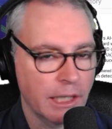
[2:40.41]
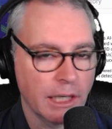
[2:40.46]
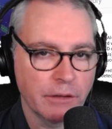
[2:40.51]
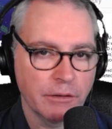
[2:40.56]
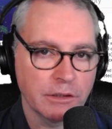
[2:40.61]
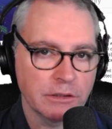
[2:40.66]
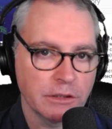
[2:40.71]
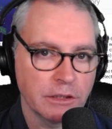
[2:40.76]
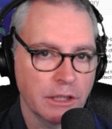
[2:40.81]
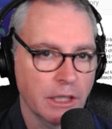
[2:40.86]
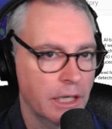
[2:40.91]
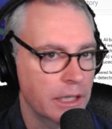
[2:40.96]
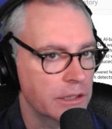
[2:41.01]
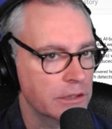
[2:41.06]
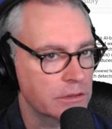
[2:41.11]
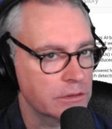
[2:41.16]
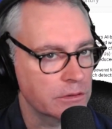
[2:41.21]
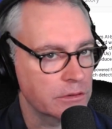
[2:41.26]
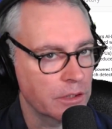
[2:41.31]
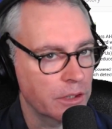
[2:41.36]
A R S D K
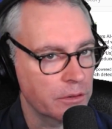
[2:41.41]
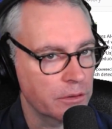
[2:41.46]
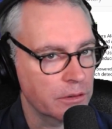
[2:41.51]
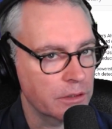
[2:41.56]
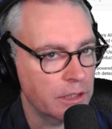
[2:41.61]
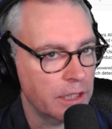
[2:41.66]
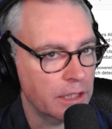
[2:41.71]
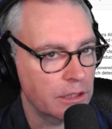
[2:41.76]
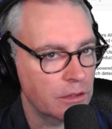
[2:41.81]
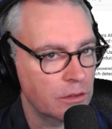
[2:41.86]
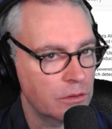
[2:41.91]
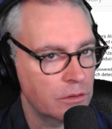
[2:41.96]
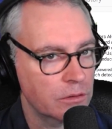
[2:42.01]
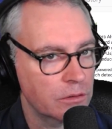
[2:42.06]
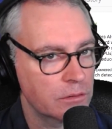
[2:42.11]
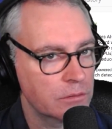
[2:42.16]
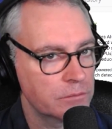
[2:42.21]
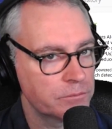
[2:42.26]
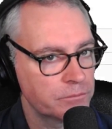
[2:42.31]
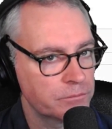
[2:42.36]
is to go to catalog